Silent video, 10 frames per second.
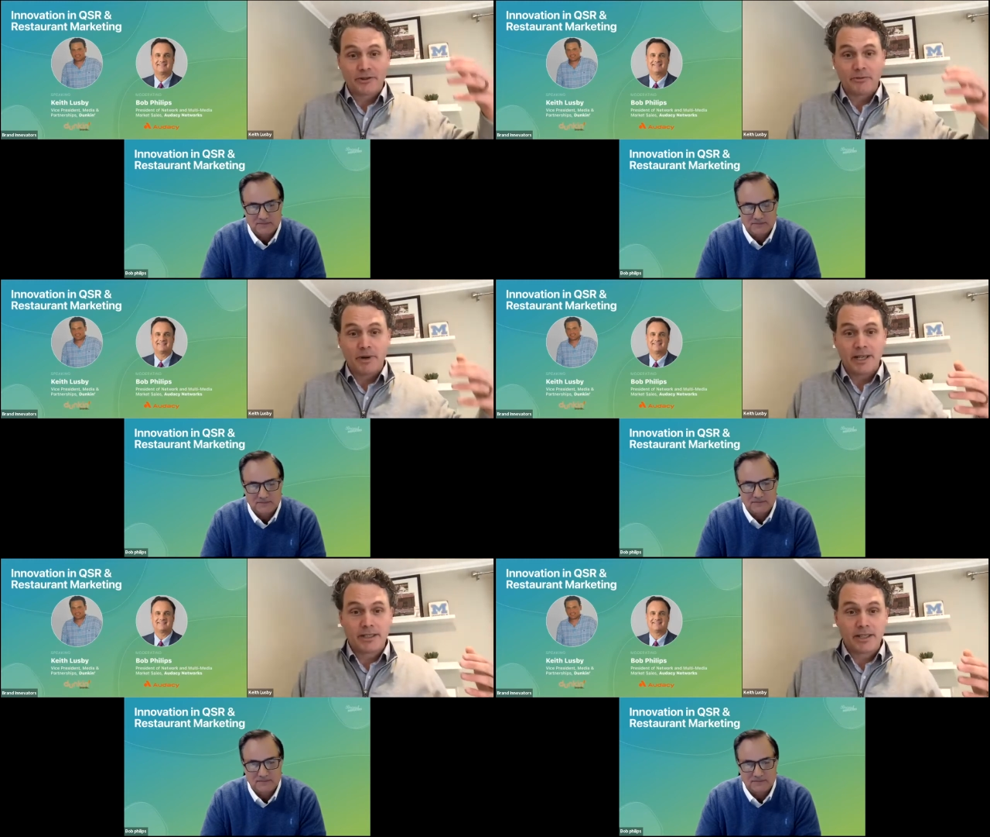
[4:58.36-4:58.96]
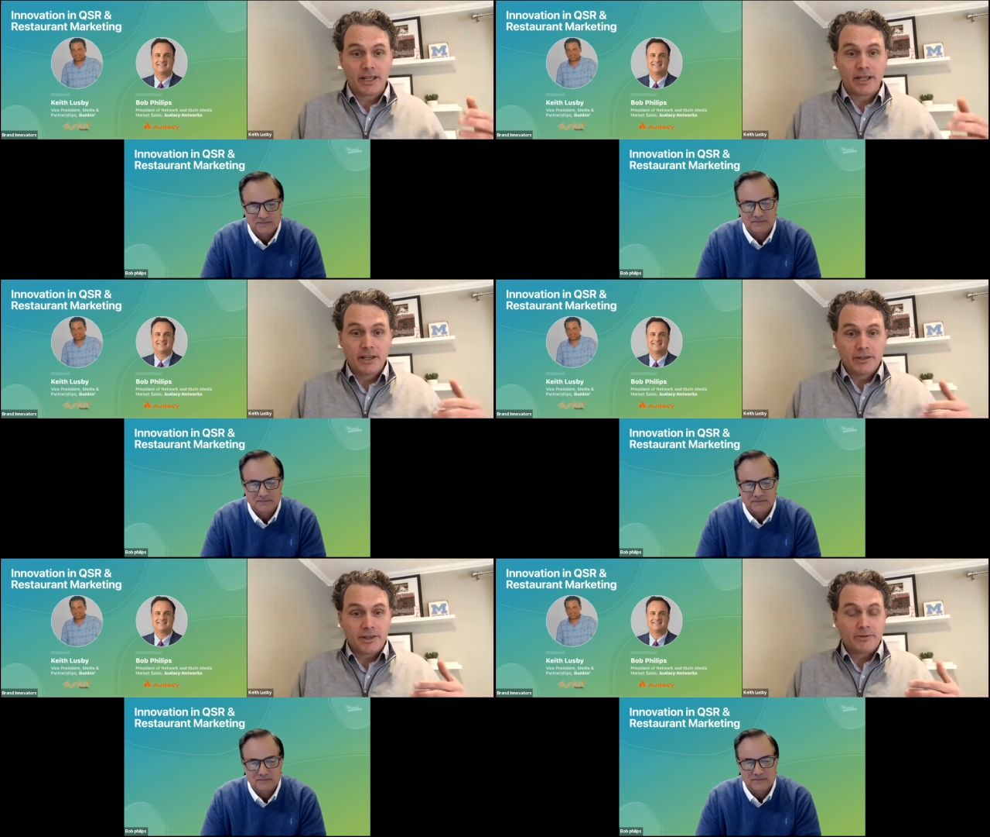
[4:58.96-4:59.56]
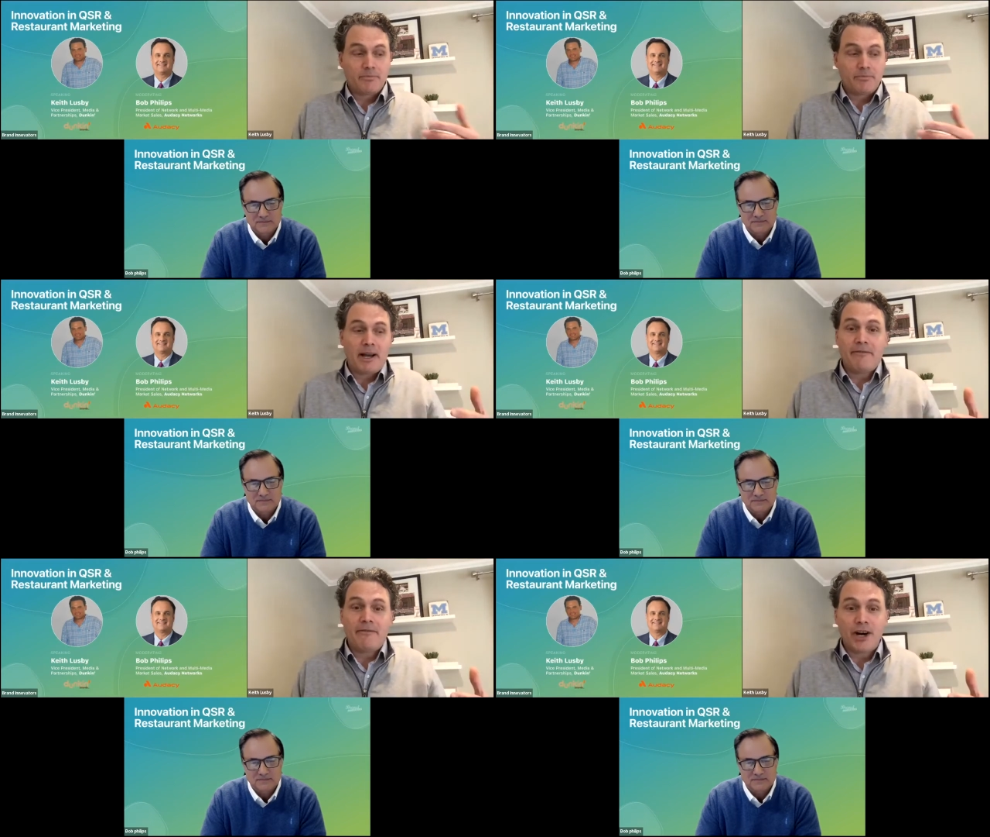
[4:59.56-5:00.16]
Speaker 1: mindset just
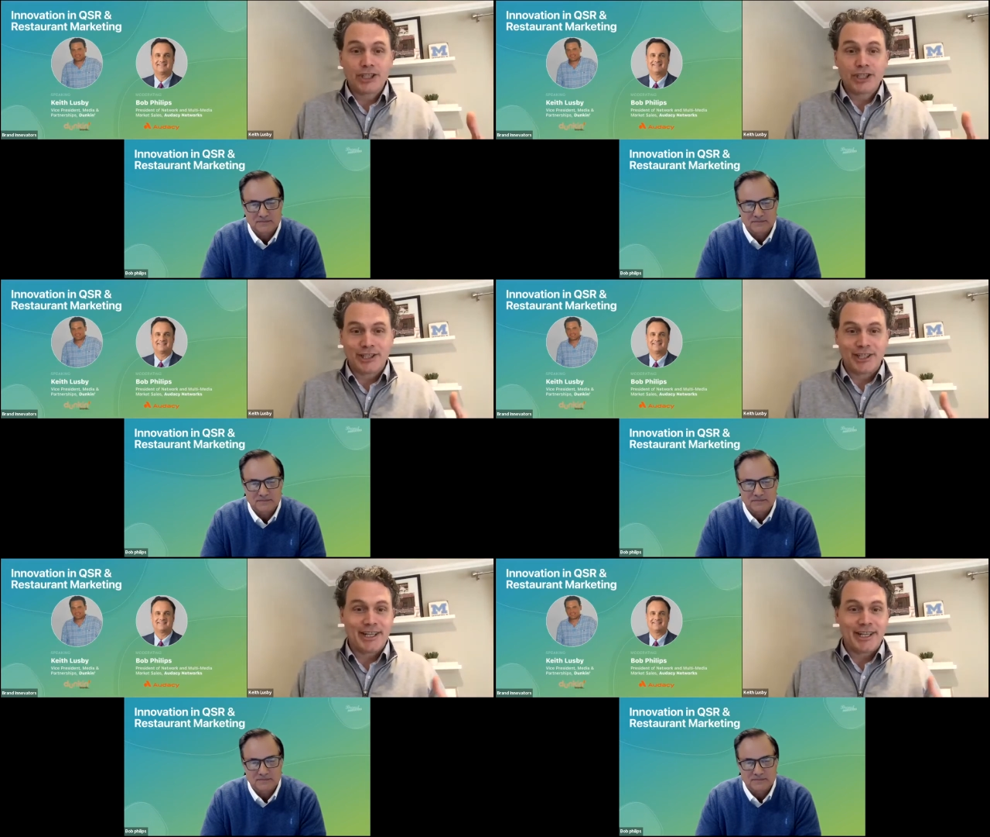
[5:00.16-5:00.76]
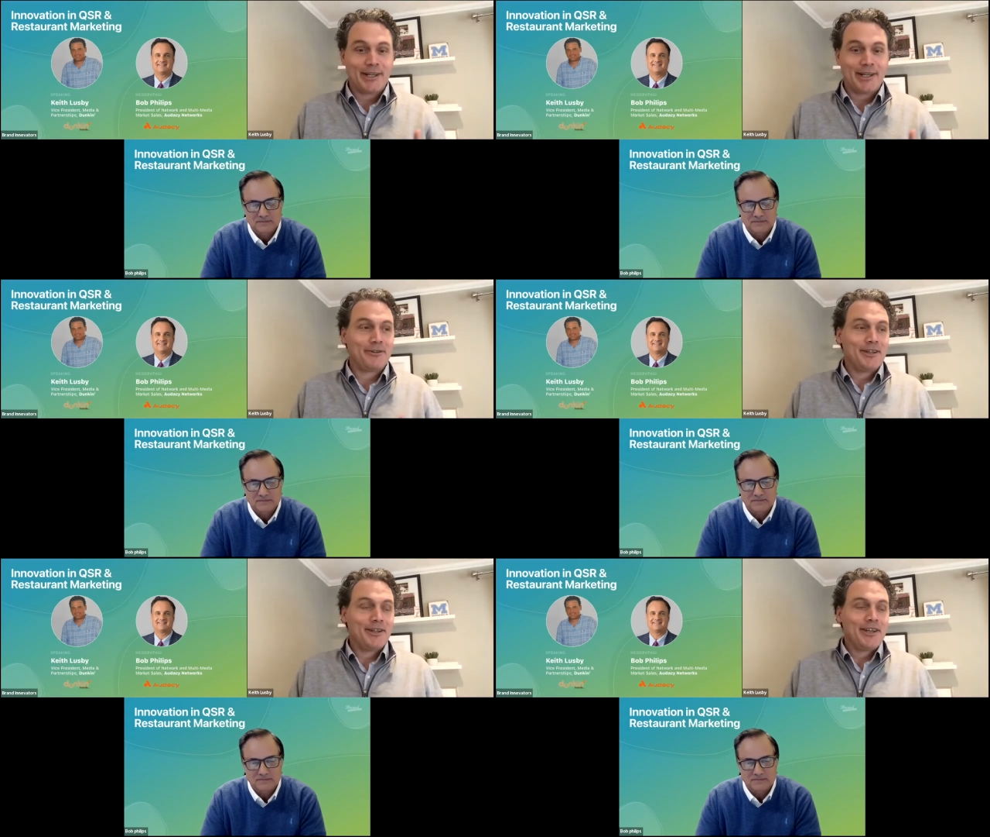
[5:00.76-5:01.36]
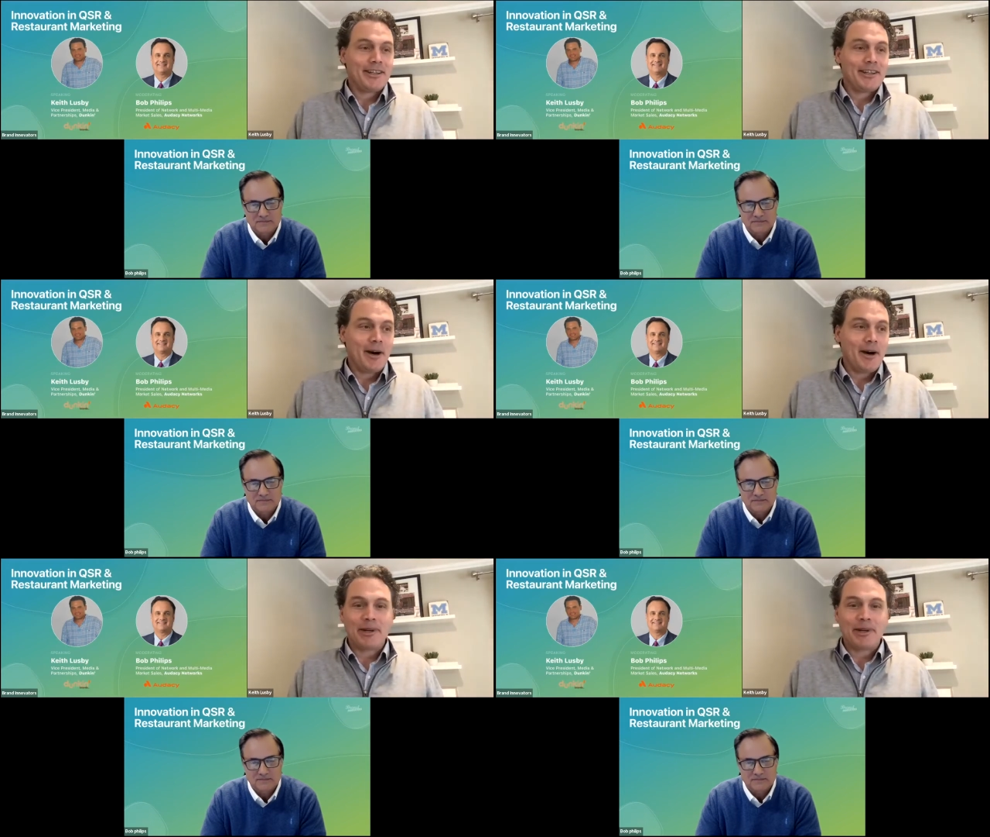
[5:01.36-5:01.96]
by function of the
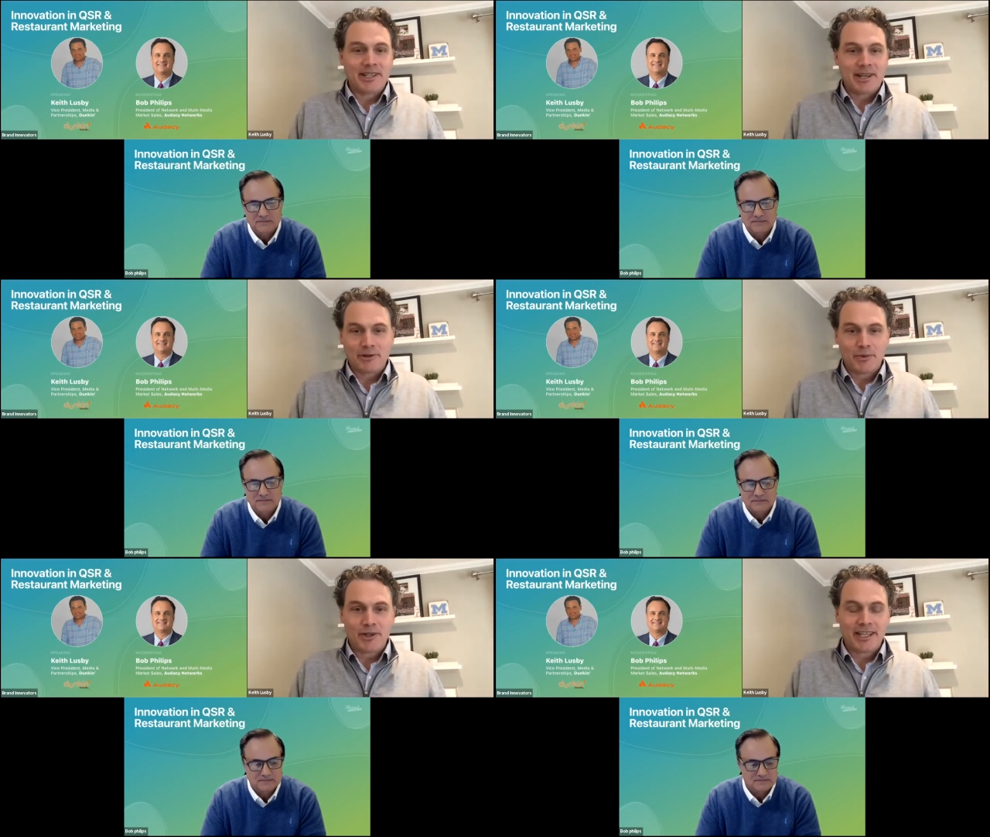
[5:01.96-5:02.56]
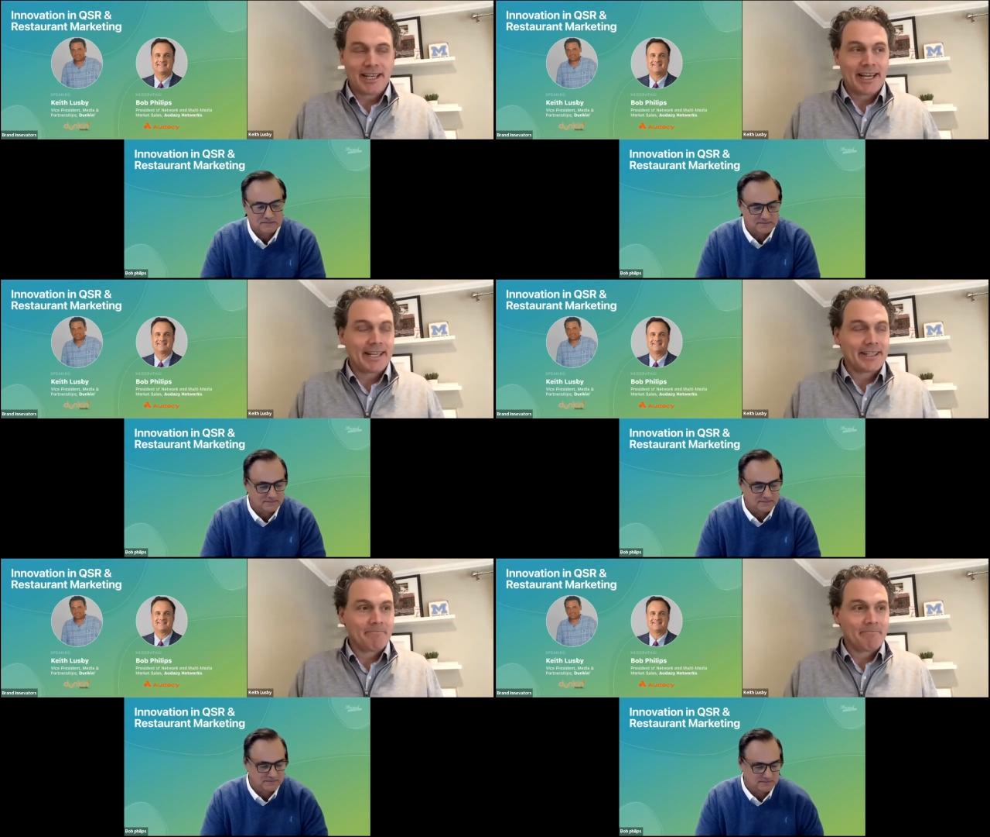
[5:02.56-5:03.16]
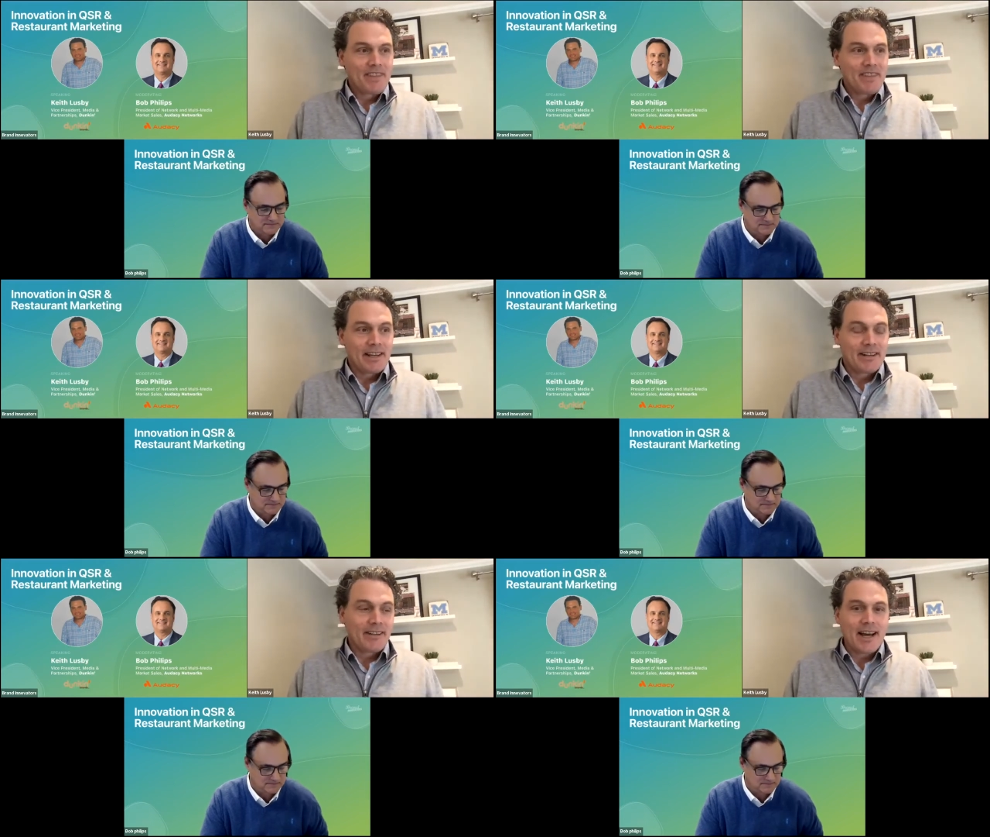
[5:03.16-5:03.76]
companies I was working at. And,
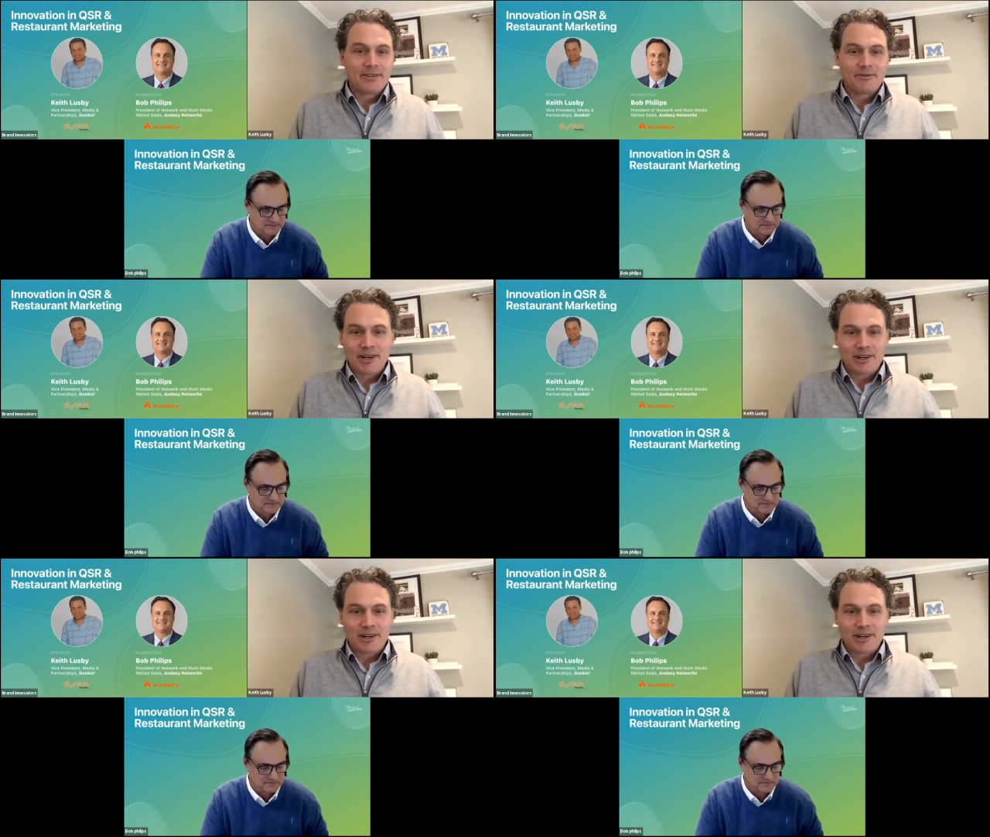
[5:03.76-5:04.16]
and a lot of our